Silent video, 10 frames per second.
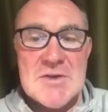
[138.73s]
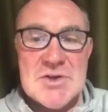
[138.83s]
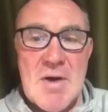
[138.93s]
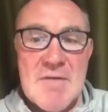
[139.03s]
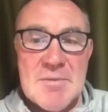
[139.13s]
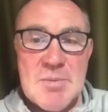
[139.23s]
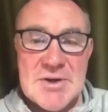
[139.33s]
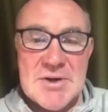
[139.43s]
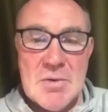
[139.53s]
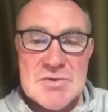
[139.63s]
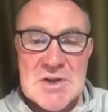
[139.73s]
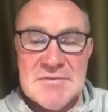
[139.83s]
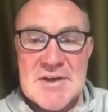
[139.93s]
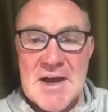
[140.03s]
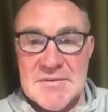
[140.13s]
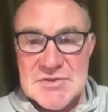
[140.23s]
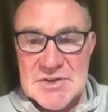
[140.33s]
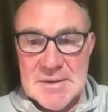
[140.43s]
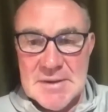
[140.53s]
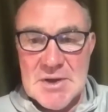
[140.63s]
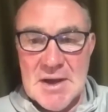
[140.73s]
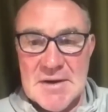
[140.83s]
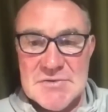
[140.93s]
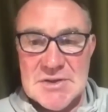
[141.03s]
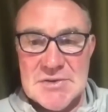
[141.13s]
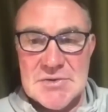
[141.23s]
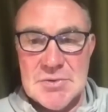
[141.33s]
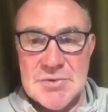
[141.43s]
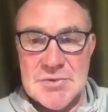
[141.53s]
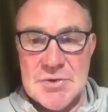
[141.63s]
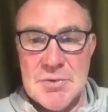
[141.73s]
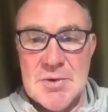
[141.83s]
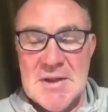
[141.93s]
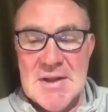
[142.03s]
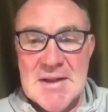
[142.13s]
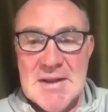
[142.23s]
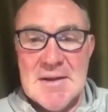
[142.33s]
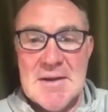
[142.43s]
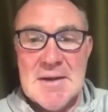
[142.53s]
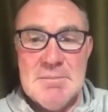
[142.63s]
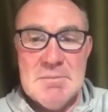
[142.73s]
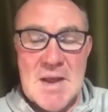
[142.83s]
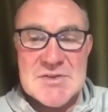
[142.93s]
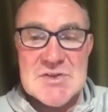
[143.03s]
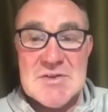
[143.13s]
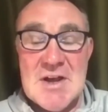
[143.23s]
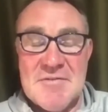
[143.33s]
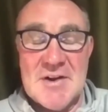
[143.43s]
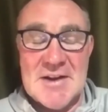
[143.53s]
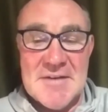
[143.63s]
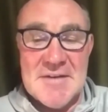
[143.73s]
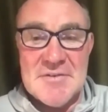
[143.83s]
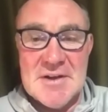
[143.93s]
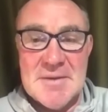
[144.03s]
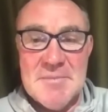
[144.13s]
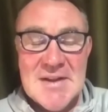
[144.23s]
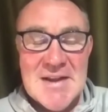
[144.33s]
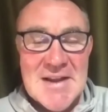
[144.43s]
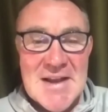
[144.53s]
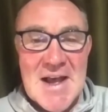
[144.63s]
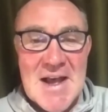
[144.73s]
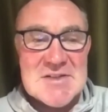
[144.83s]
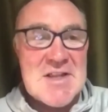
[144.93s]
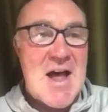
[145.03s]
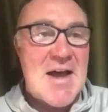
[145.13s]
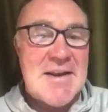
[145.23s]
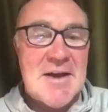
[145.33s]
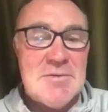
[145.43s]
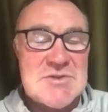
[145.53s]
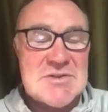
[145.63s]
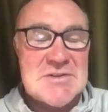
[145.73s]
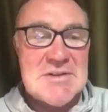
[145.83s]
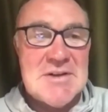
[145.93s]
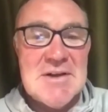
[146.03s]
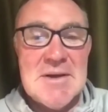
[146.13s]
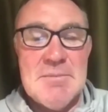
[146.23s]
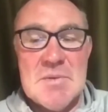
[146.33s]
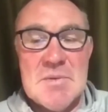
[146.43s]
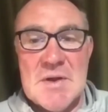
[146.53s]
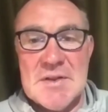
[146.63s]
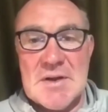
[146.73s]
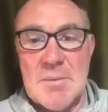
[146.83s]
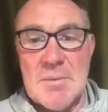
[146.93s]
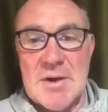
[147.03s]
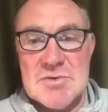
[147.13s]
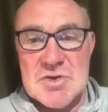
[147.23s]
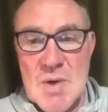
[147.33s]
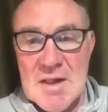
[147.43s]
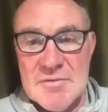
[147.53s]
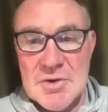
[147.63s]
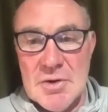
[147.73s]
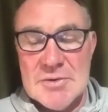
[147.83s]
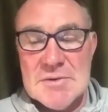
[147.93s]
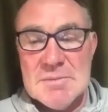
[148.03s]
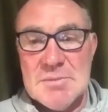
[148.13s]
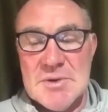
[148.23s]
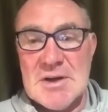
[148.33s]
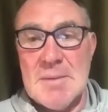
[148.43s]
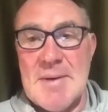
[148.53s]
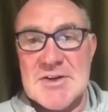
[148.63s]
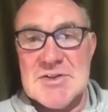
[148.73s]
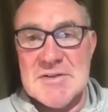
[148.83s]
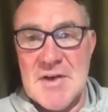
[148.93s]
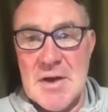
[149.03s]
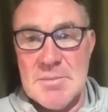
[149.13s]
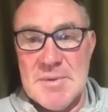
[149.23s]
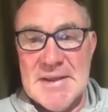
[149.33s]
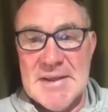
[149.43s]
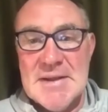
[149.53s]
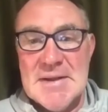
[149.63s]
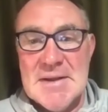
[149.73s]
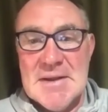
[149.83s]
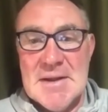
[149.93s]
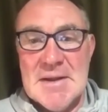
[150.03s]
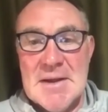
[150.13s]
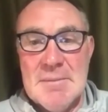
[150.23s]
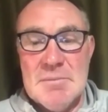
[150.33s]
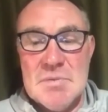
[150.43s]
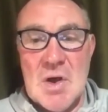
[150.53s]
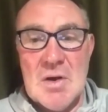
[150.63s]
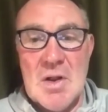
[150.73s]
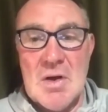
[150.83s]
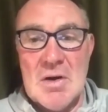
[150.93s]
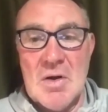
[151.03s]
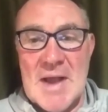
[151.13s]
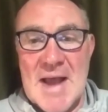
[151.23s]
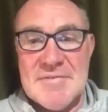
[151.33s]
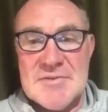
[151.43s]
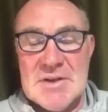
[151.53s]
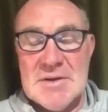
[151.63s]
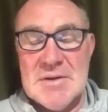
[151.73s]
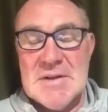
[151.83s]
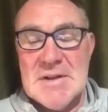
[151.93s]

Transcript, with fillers: you know, everybody knows I love Cardiff City. I'm Cardiff City through and through. Funnily enough, I started out at the club when I was a 12-year-old. The club actually found me not long after...